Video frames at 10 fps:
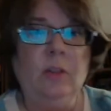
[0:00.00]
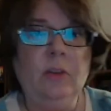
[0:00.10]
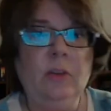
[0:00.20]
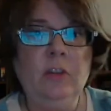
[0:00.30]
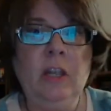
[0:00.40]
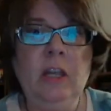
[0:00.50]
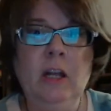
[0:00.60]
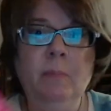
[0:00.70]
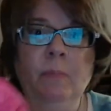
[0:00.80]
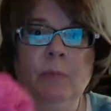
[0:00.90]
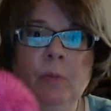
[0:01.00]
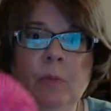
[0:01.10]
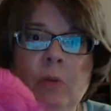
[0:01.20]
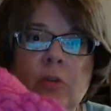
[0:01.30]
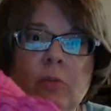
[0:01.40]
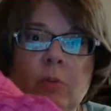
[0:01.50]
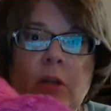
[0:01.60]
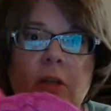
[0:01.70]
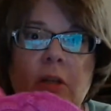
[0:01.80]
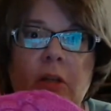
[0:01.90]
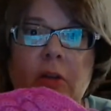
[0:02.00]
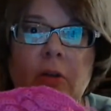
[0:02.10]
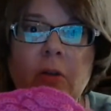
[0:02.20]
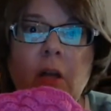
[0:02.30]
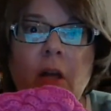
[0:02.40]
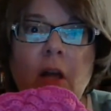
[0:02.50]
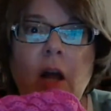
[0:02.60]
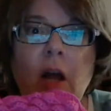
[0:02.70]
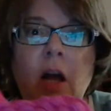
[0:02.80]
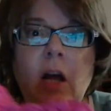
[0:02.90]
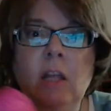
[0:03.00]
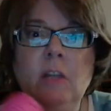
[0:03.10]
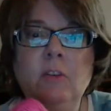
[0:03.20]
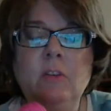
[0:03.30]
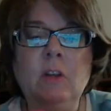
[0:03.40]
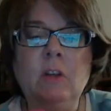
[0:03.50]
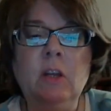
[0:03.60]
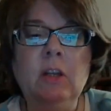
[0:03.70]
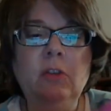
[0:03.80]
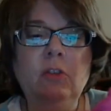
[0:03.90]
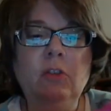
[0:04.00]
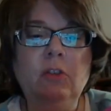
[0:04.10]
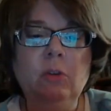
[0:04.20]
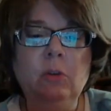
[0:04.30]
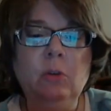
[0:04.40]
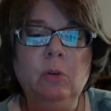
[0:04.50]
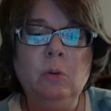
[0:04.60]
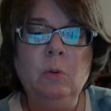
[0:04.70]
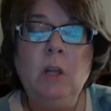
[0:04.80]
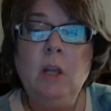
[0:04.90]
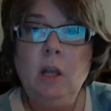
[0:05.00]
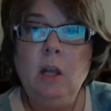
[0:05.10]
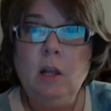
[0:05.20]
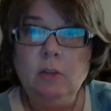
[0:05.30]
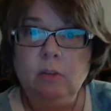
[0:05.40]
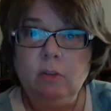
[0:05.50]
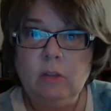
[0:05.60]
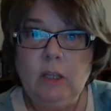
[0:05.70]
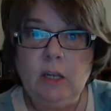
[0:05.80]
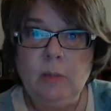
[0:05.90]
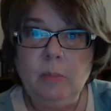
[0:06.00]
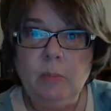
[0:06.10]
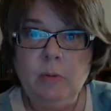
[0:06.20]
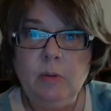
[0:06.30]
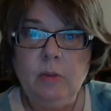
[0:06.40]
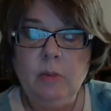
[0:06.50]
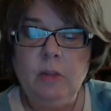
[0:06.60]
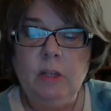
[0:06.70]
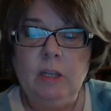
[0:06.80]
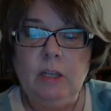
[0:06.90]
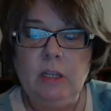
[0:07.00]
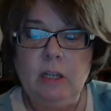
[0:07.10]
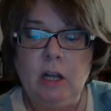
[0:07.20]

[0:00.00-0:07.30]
the tam, which is right here, I decided to skip the